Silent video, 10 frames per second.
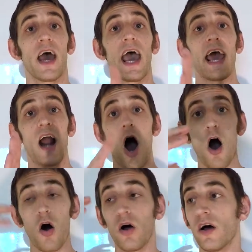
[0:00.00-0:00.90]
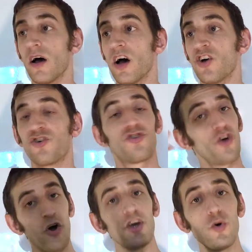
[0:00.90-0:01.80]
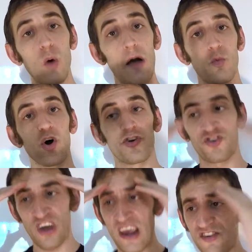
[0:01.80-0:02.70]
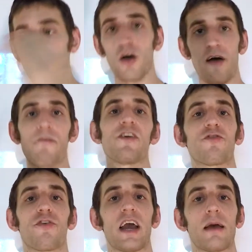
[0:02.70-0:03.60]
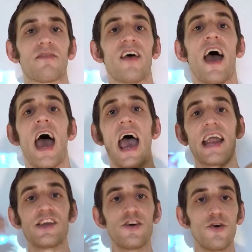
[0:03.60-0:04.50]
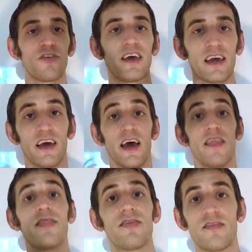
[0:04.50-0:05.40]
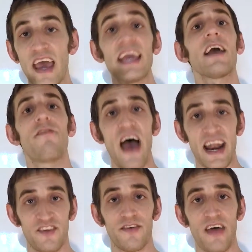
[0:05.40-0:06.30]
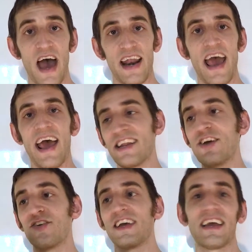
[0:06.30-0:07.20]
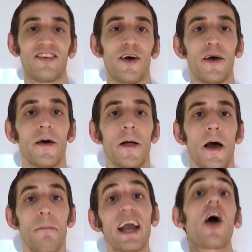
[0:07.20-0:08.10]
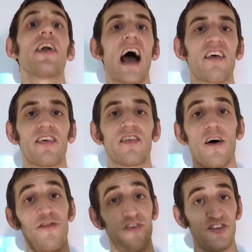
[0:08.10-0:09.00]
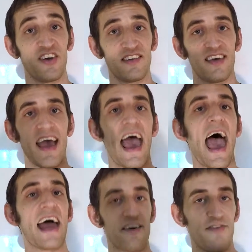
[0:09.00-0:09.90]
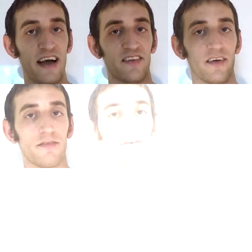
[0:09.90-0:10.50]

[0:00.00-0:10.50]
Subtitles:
and I'll show you when we're changing our reference frames and taking advantage of that and using it to make our analysis efficient and effective.